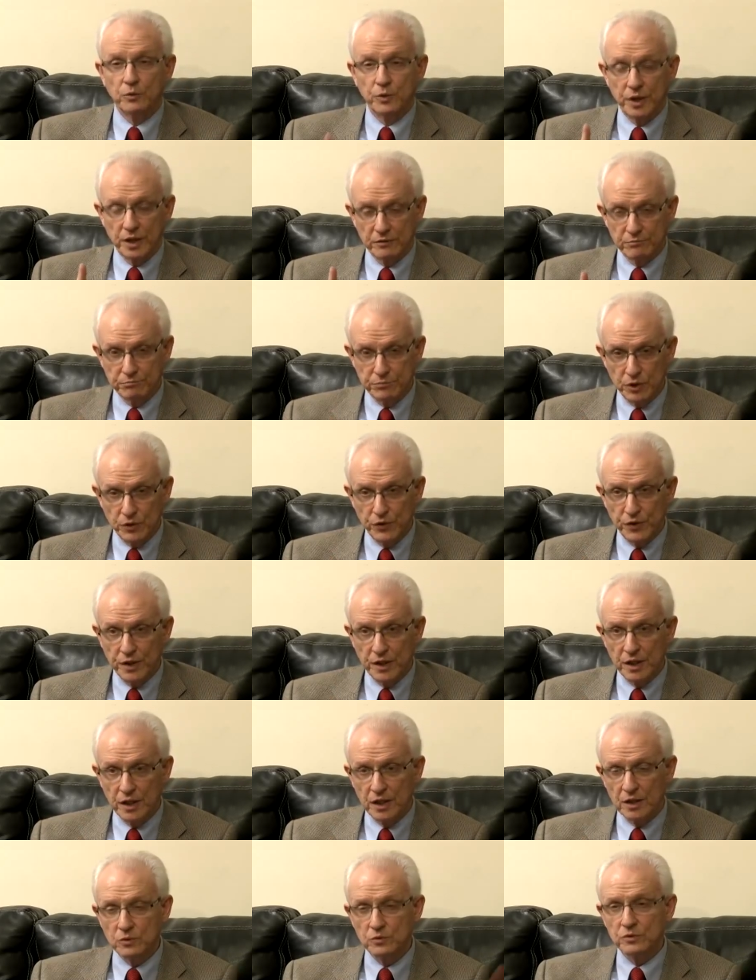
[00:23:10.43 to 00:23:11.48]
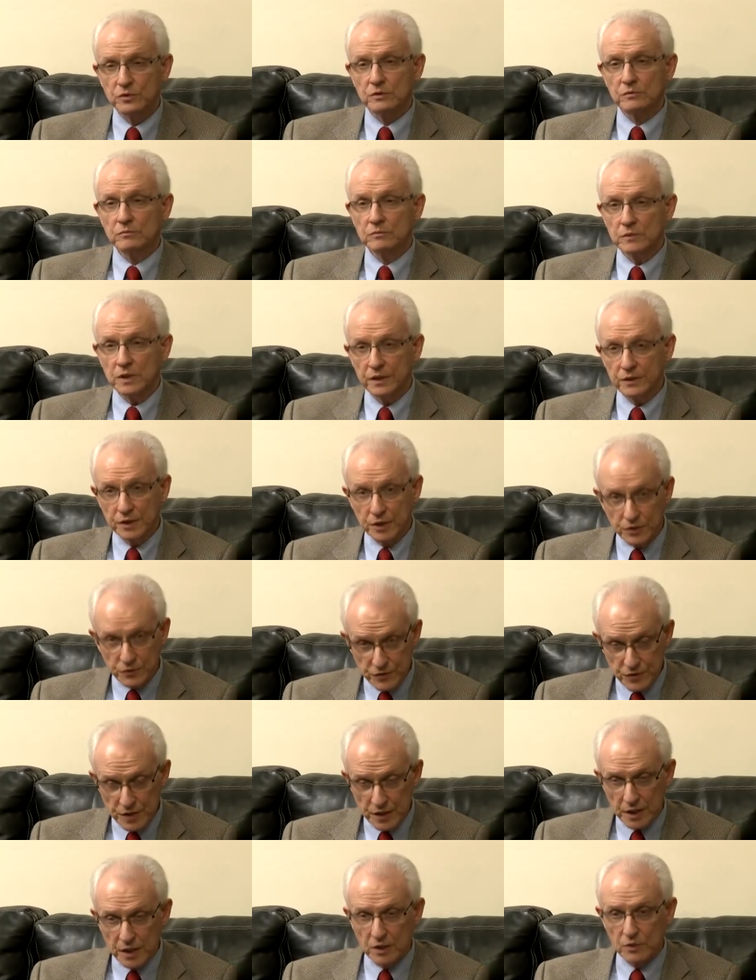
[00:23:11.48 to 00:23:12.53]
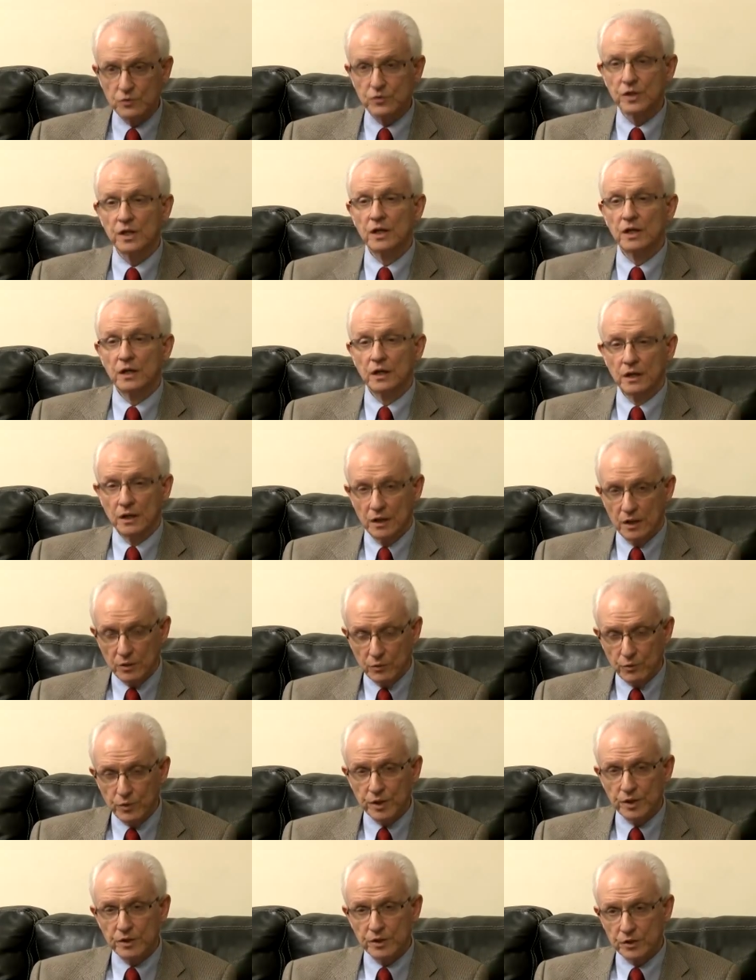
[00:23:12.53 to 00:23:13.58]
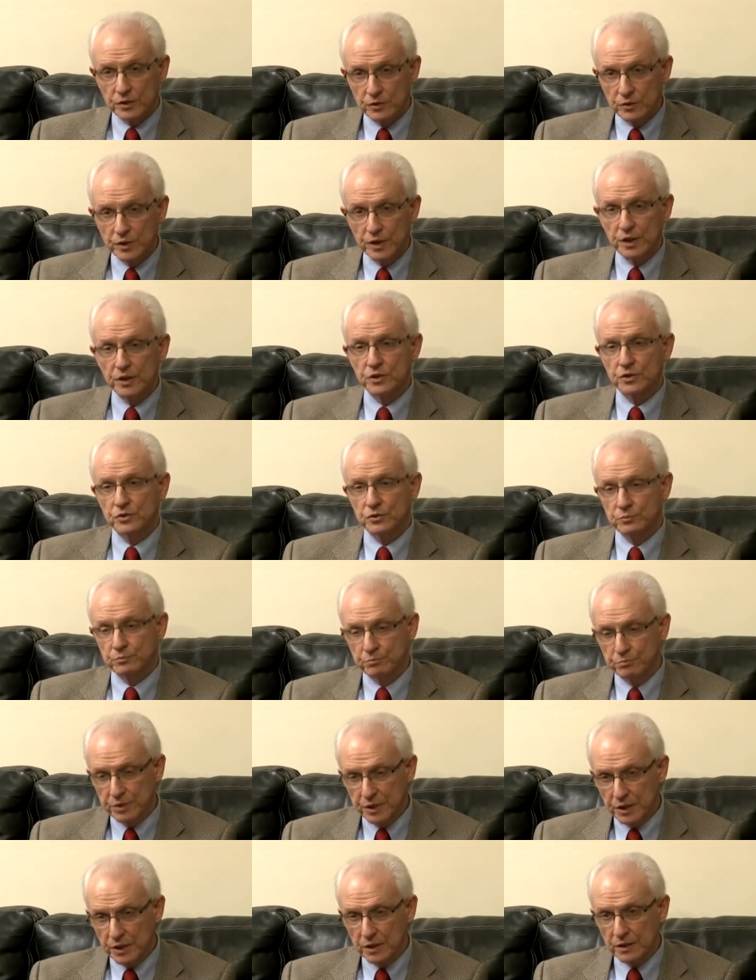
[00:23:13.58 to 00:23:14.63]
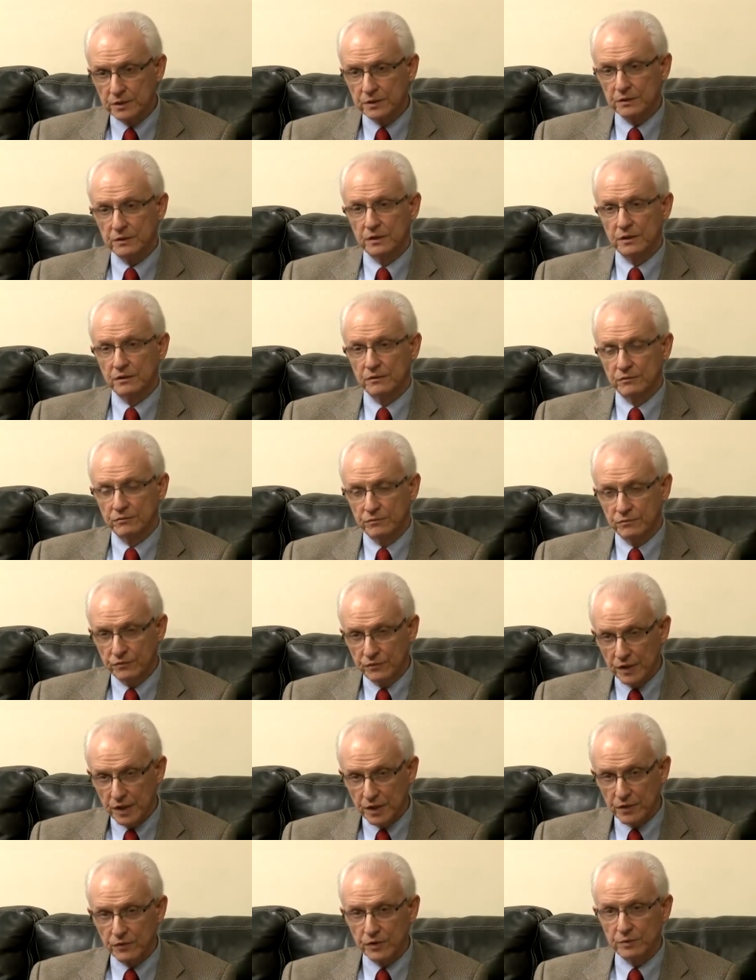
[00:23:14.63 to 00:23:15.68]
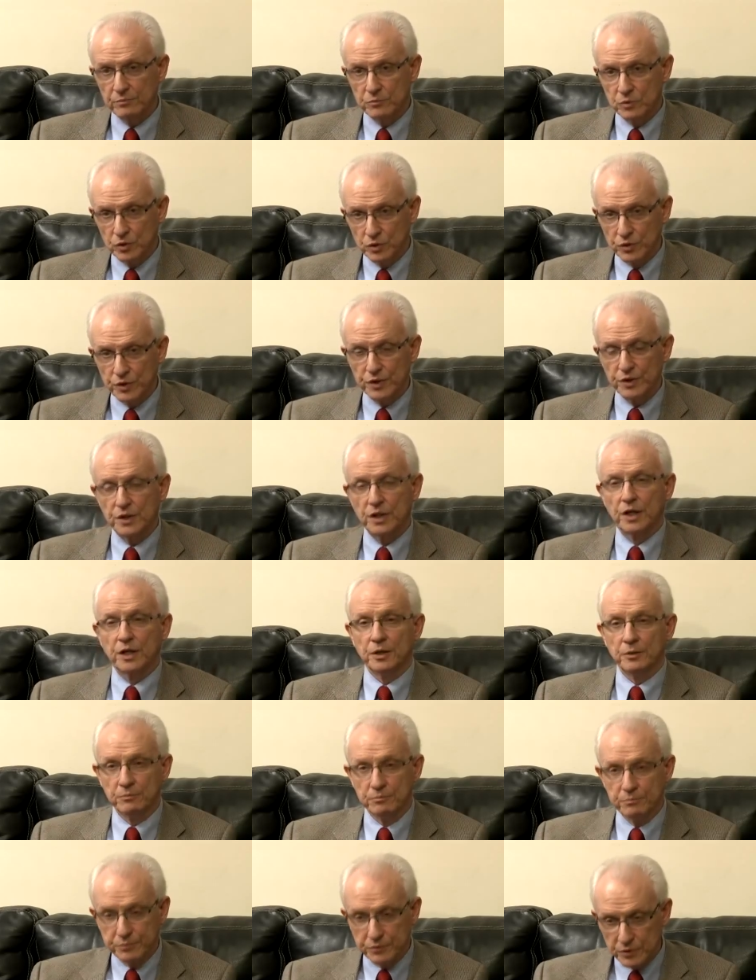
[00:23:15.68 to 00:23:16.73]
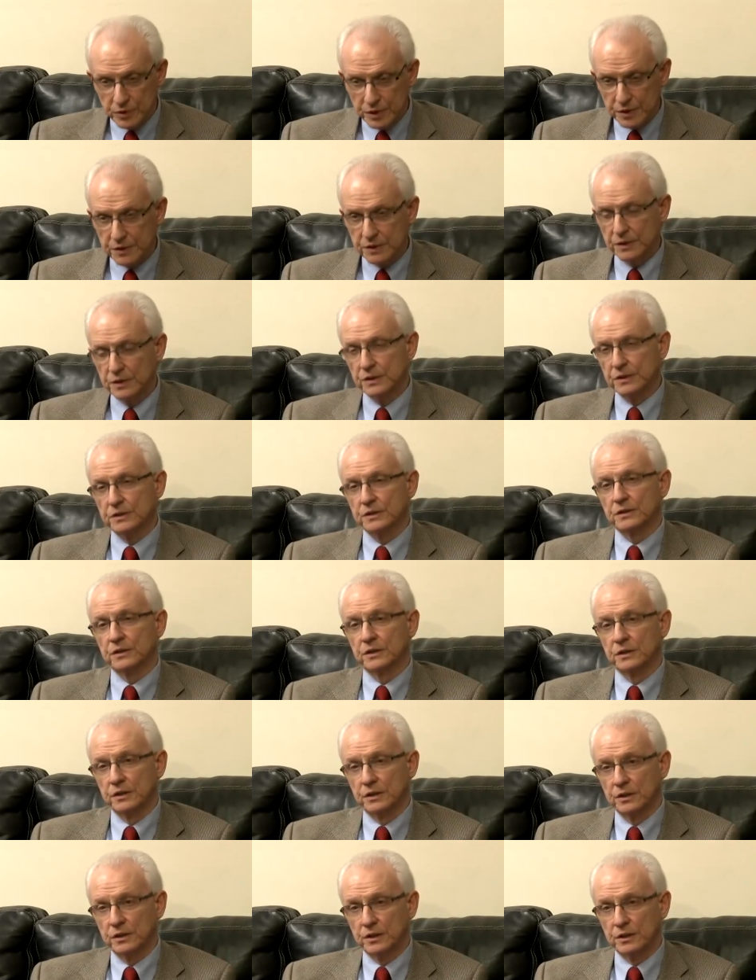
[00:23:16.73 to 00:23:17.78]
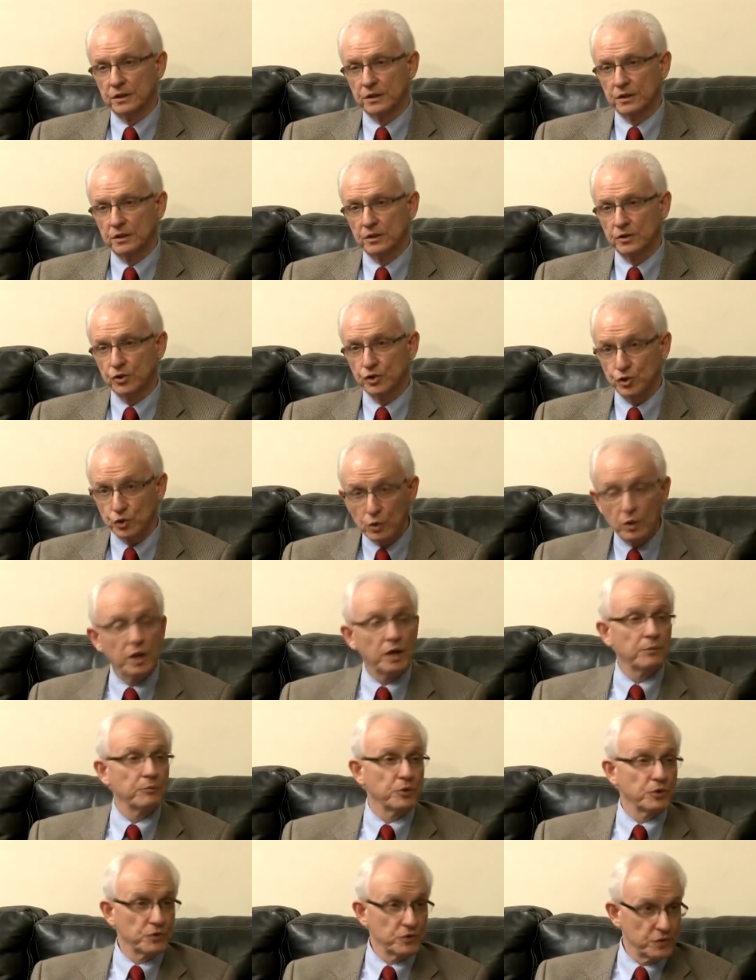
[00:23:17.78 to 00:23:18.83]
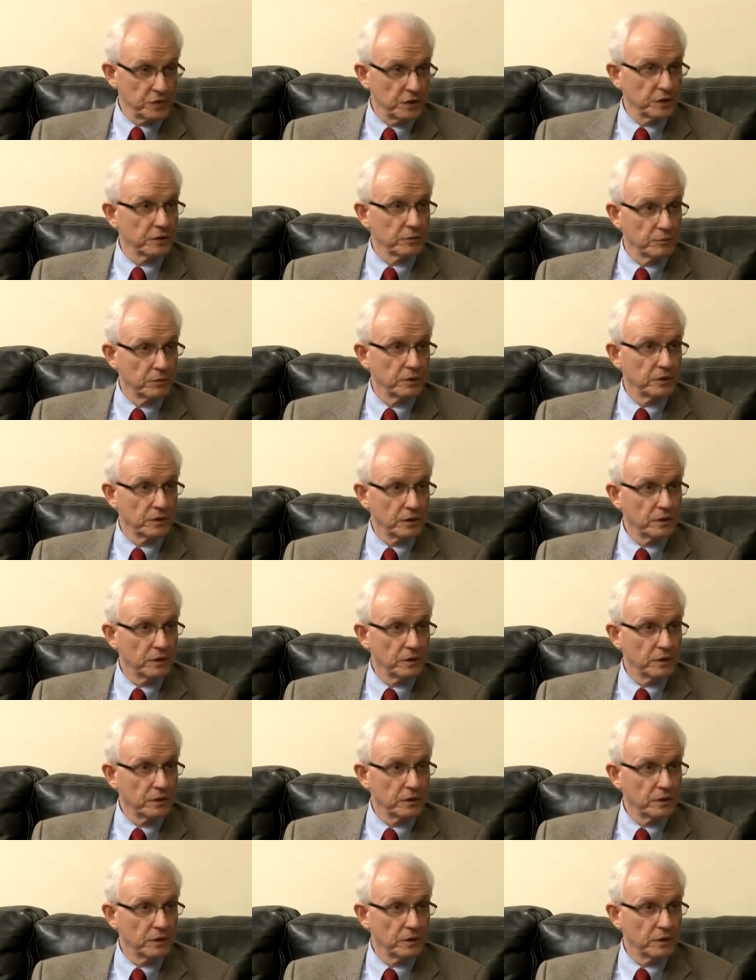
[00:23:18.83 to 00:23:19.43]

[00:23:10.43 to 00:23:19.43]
We have bought the house, and there's the house, and we are going to build a very modern and important uh, Shoah museum.